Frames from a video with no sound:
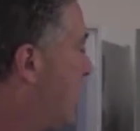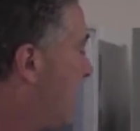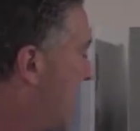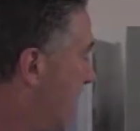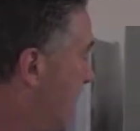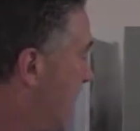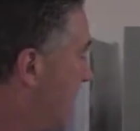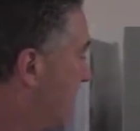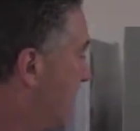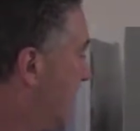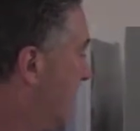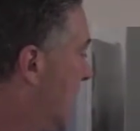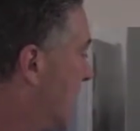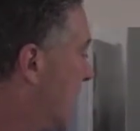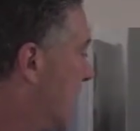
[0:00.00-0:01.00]
pump,
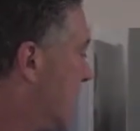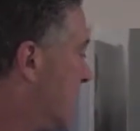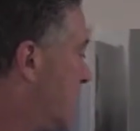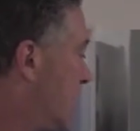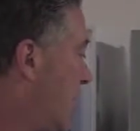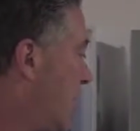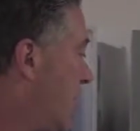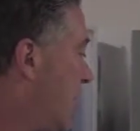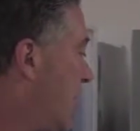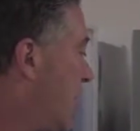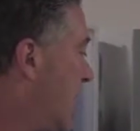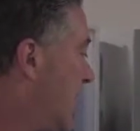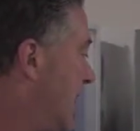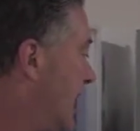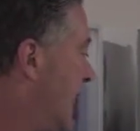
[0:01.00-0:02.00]
I'm gonna turn in
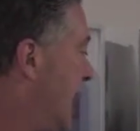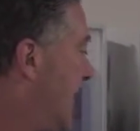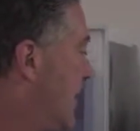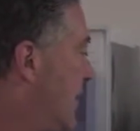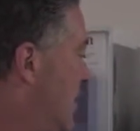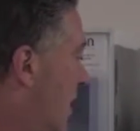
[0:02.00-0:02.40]
hand